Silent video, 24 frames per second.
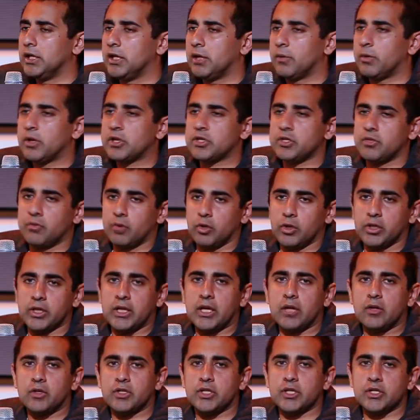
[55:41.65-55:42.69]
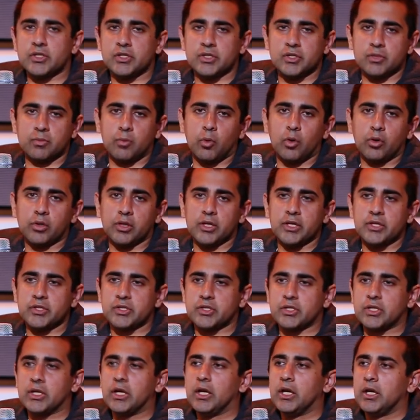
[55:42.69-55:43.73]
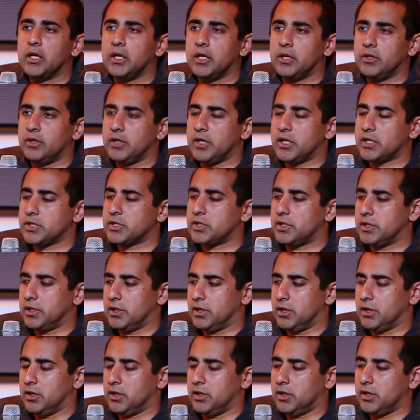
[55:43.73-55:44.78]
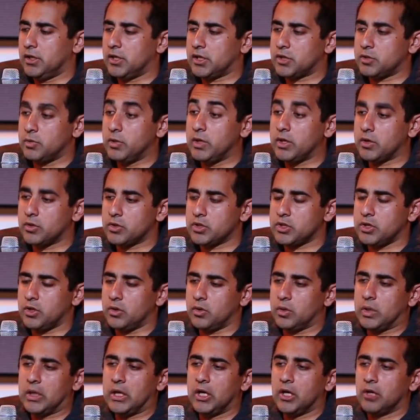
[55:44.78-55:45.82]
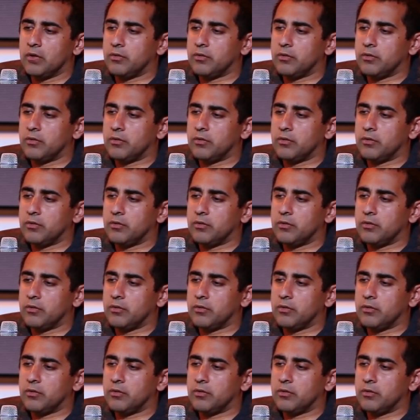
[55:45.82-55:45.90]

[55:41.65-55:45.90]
We're actually rolling out dozens more lists in the next week or so.